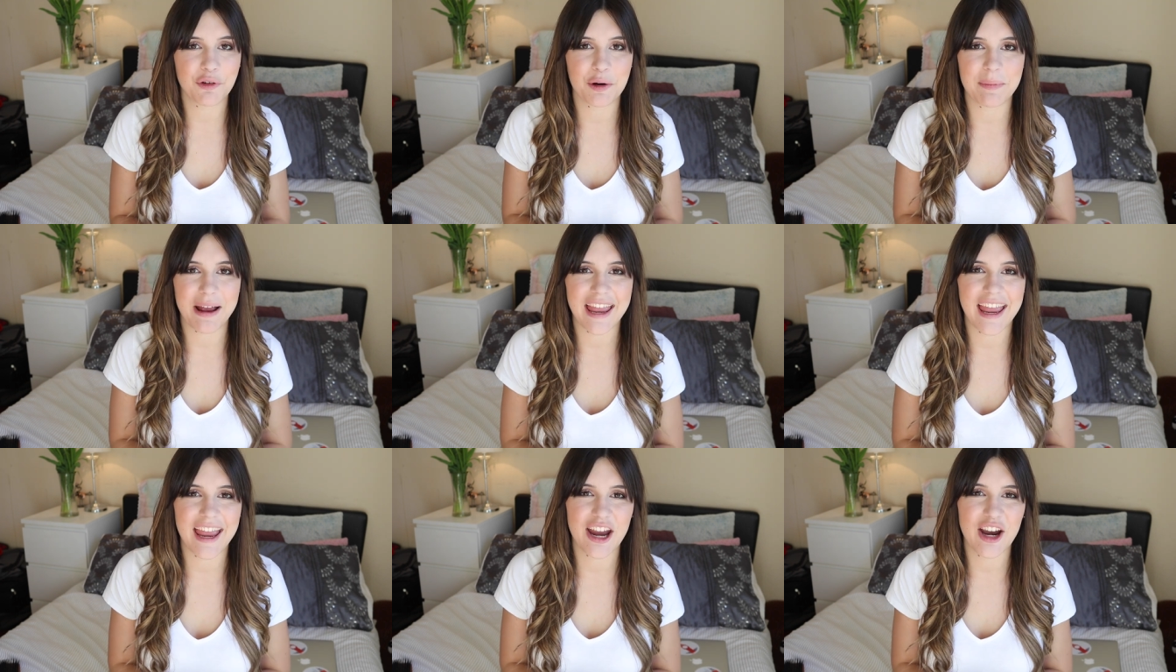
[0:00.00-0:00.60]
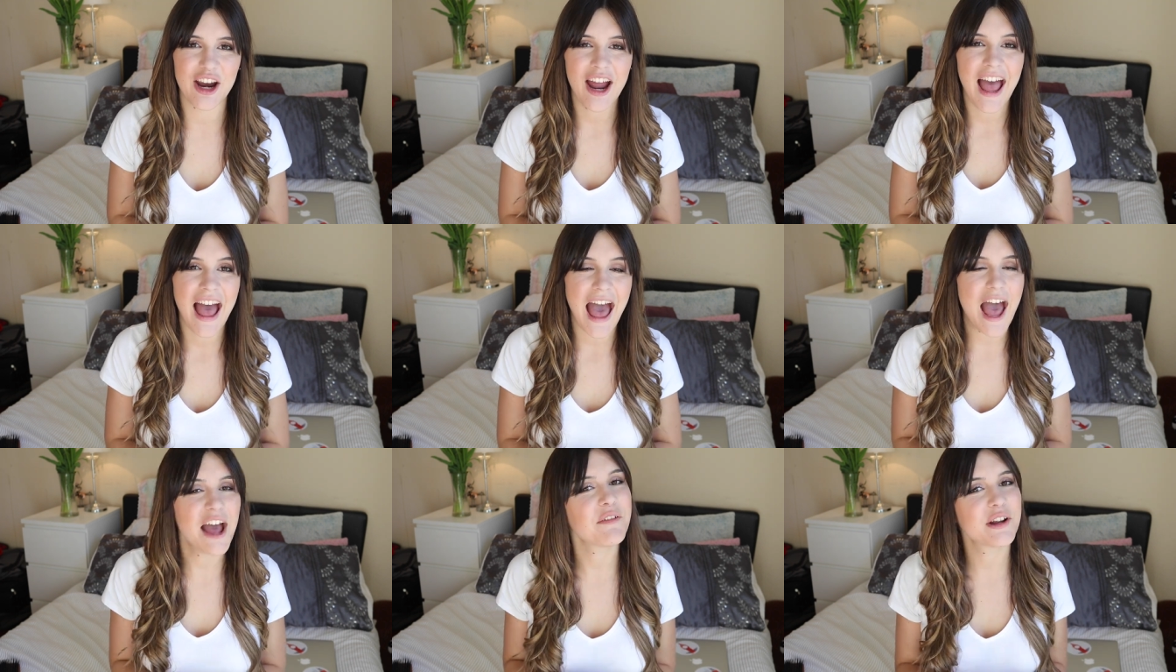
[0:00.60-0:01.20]
for my hair,
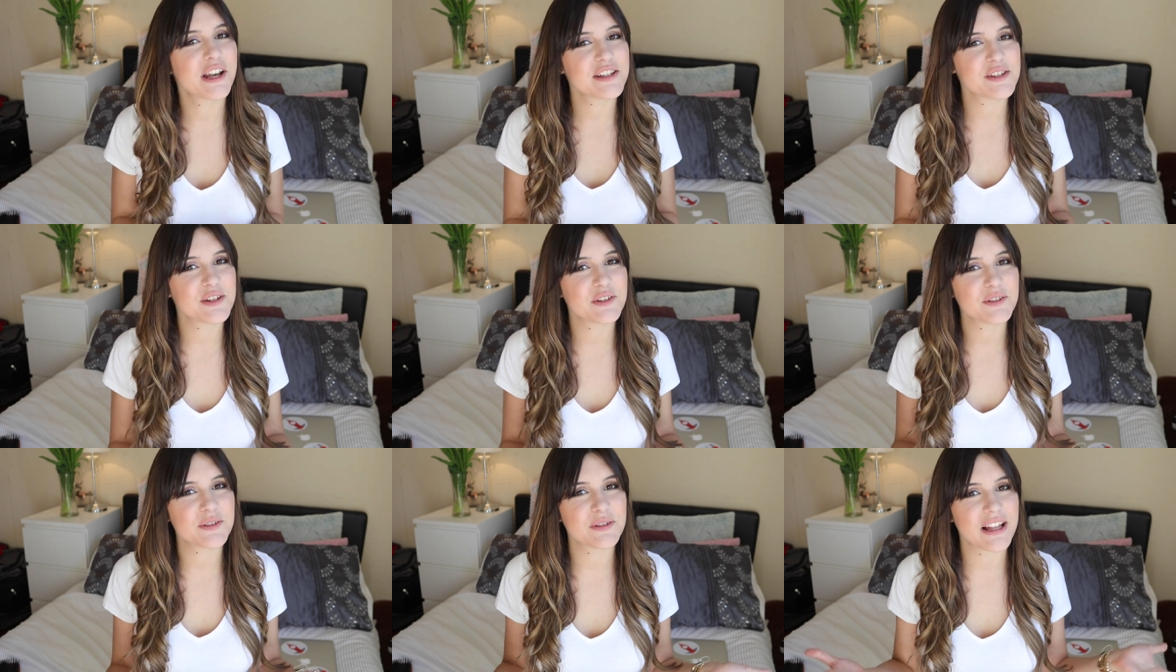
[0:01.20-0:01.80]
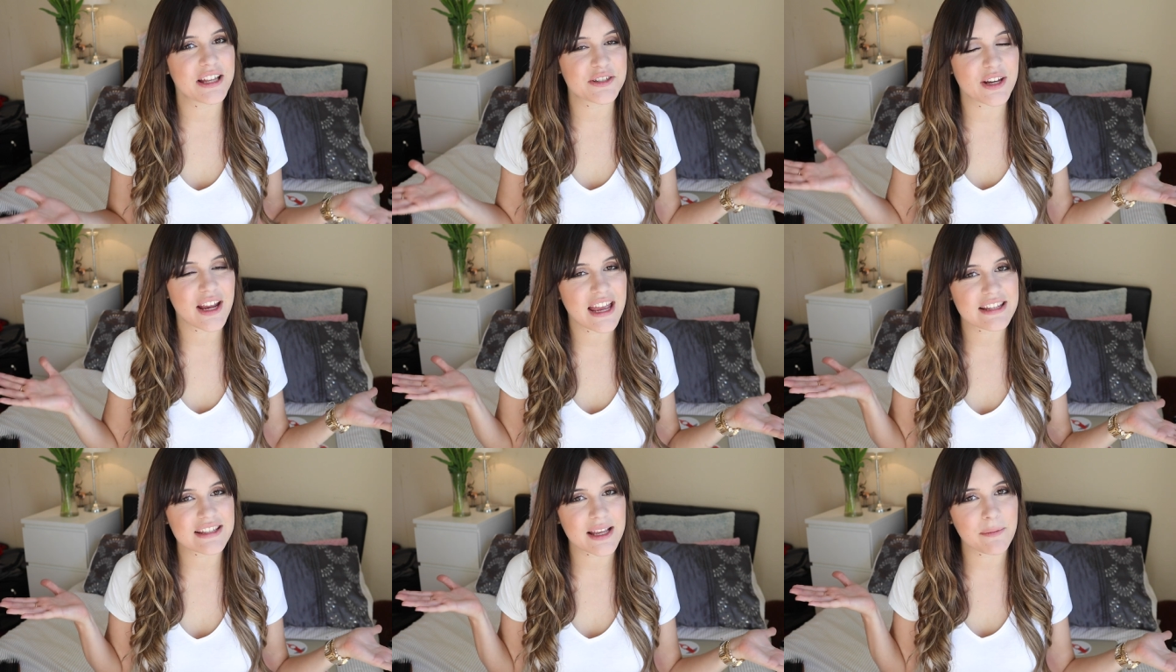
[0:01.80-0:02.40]
I wanted to let you
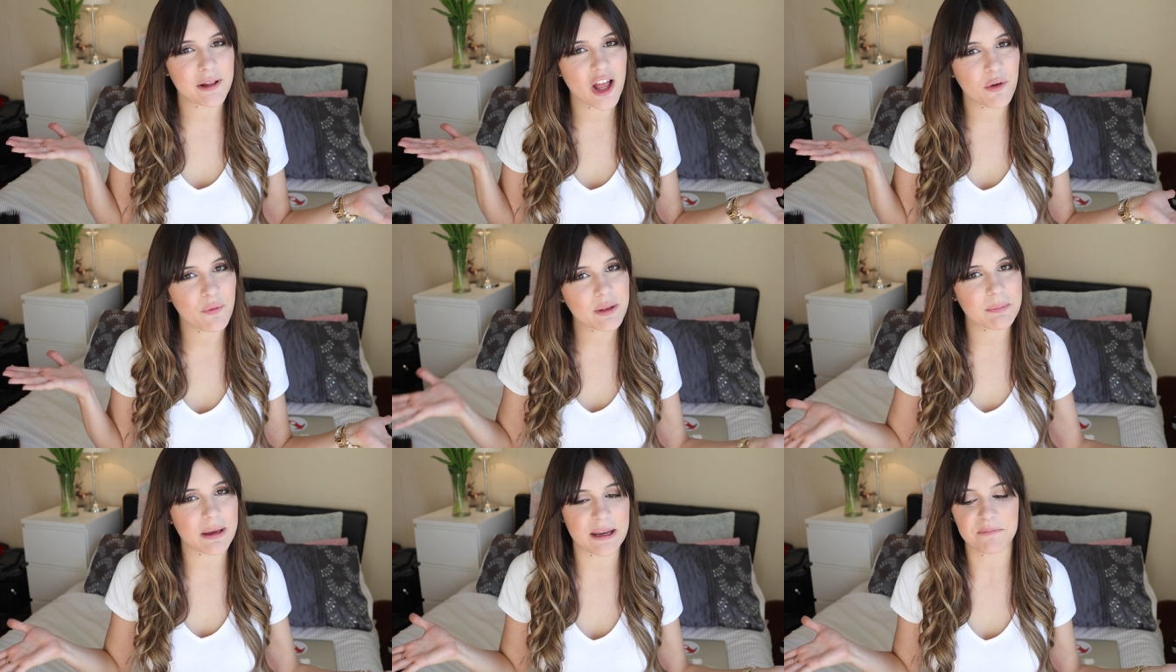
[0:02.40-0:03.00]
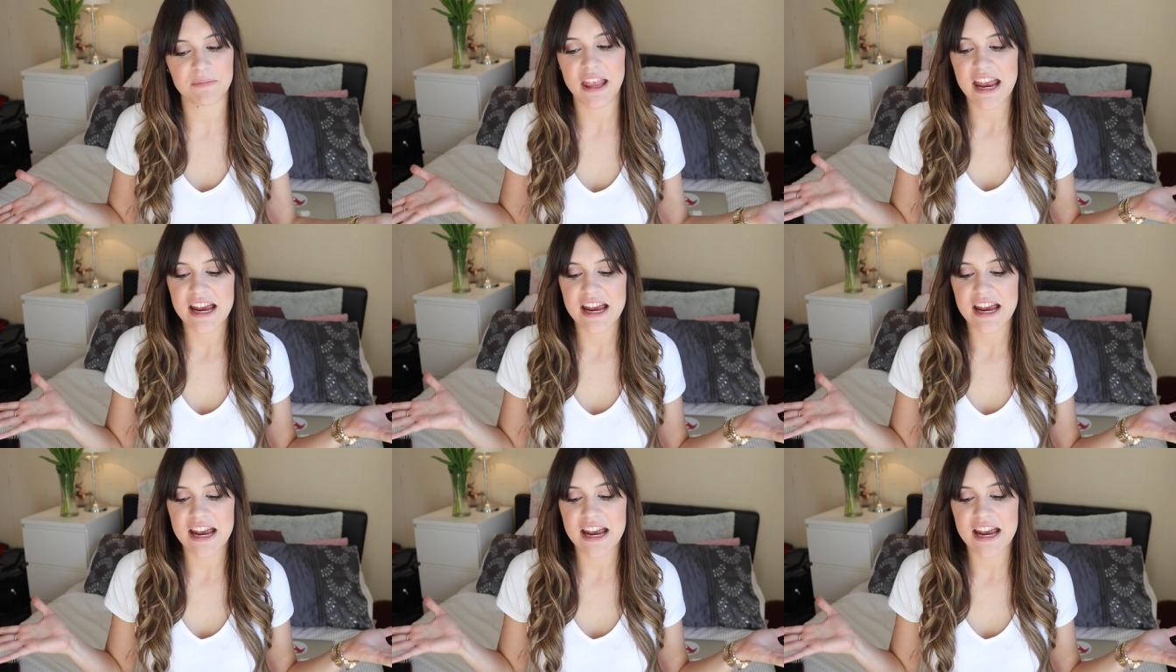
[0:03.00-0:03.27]
guys come along with me.